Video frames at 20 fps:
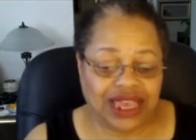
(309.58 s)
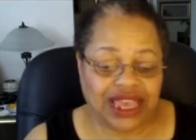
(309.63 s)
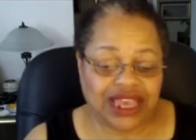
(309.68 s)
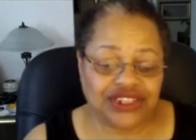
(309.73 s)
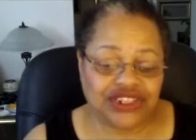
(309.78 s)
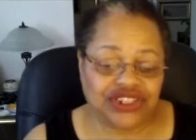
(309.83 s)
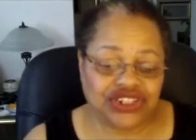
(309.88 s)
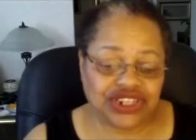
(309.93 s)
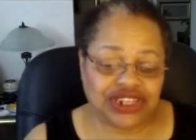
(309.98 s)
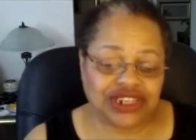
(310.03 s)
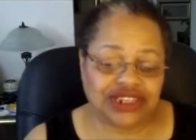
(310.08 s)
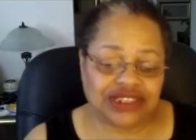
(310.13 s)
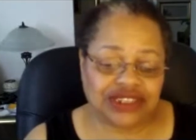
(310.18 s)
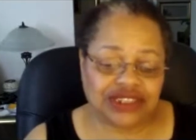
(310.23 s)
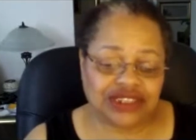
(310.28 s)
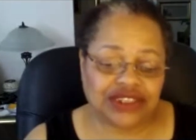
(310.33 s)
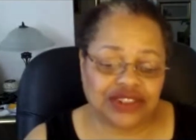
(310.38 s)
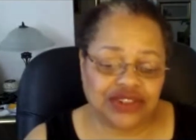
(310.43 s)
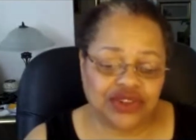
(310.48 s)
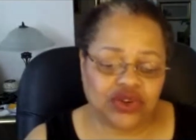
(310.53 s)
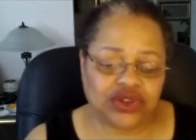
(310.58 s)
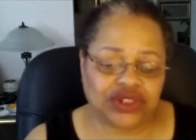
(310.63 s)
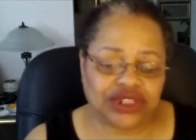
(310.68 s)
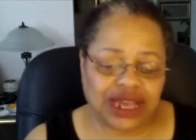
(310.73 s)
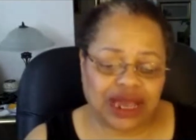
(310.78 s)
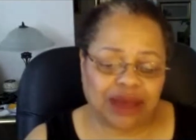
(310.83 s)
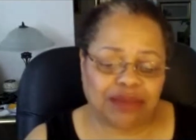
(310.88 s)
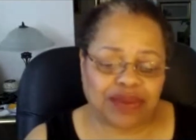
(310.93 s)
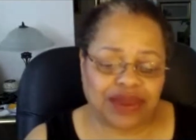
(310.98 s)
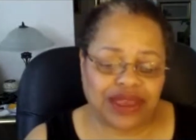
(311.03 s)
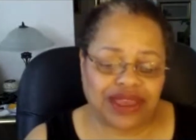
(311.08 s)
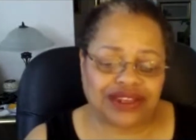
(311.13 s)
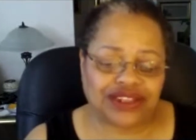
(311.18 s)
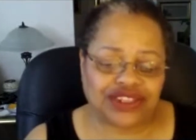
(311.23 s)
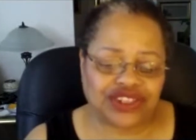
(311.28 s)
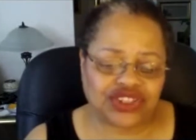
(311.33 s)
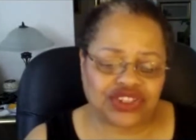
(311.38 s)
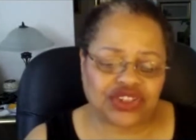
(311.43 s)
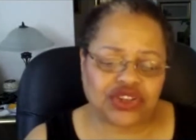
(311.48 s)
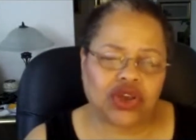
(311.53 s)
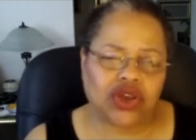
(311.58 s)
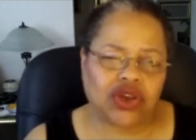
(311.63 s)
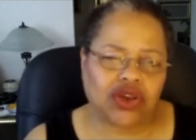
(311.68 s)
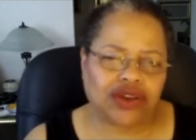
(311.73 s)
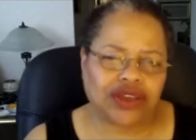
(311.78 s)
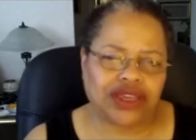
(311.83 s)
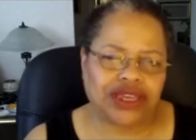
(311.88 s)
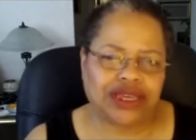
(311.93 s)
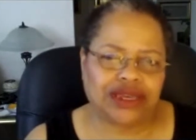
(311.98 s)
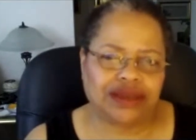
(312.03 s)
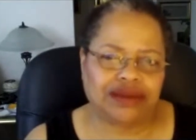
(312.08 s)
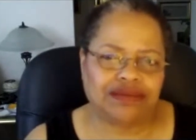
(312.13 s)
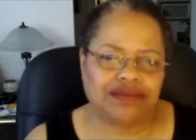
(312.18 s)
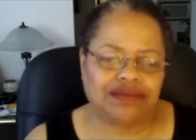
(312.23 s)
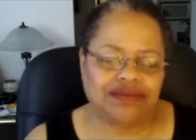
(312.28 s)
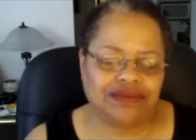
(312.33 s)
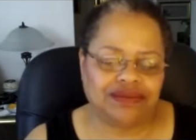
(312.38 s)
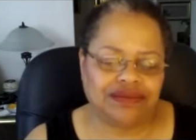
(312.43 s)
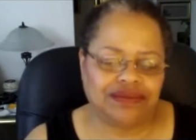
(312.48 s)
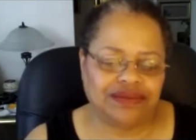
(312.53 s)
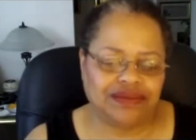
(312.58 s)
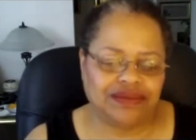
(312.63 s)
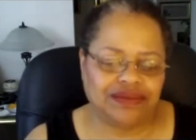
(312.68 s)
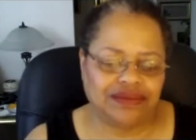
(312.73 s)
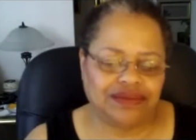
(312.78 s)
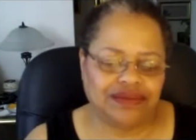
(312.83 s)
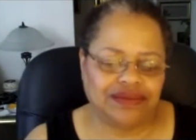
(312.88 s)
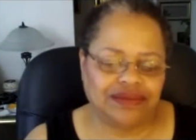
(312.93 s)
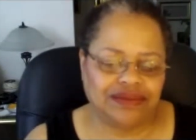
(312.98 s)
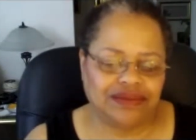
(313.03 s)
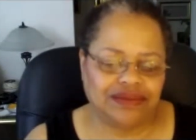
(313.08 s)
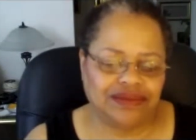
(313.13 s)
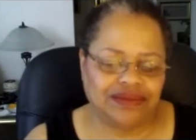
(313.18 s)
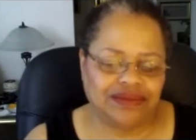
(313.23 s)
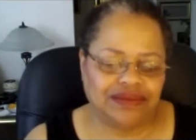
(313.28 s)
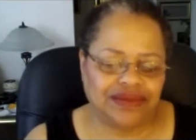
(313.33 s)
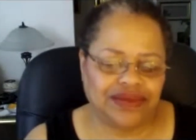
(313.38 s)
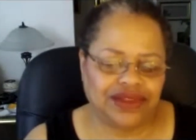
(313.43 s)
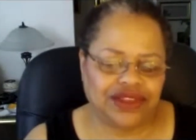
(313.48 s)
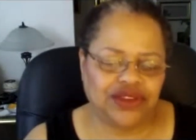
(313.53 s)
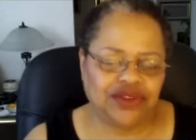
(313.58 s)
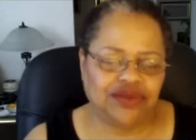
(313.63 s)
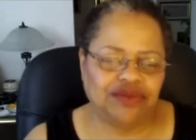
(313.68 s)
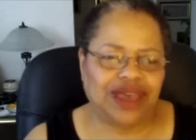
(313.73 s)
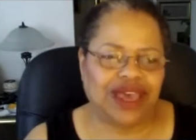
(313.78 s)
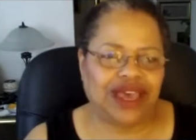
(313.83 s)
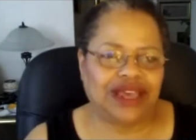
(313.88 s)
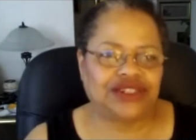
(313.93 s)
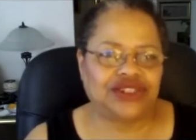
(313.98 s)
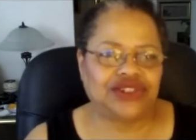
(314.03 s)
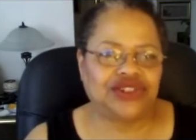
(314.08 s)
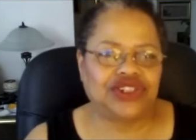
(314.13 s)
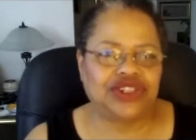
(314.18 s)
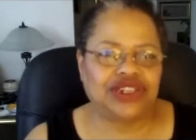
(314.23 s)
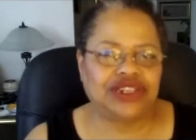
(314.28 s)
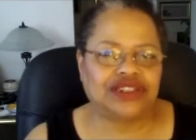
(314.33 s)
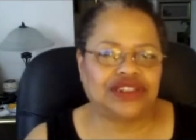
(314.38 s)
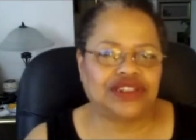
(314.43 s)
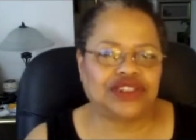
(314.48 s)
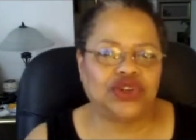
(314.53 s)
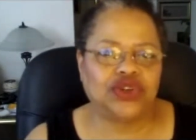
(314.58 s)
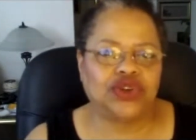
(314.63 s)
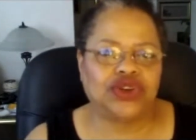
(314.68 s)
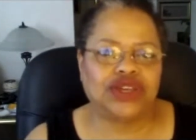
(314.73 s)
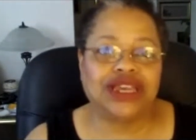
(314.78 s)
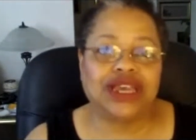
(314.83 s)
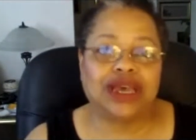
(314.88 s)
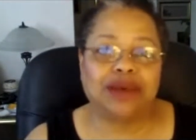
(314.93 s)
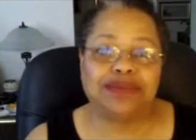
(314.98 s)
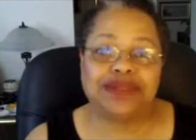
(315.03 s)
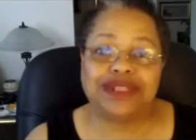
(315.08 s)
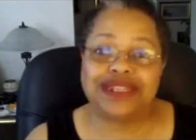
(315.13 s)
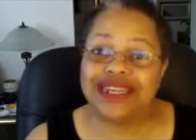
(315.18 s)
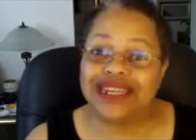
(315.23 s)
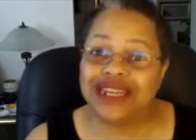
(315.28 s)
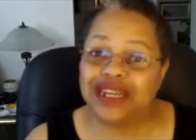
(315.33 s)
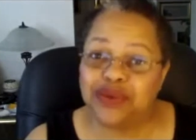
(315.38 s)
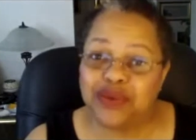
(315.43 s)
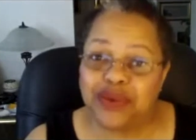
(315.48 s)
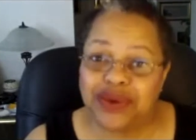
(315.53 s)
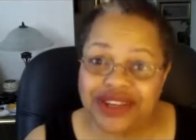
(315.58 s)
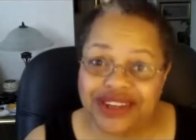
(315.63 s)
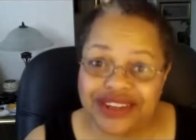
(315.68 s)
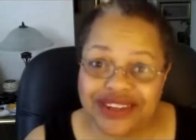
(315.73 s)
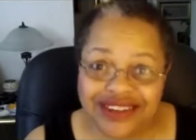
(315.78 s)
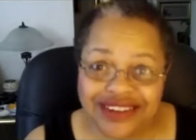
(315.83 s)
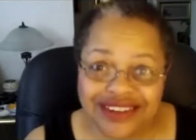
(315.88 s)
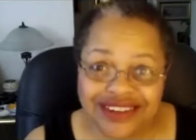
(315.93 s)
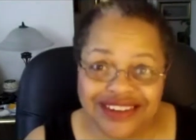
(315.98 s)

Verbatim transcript: And Jesus looked up and saw him. Can you imagine Jesus looking up to anyone?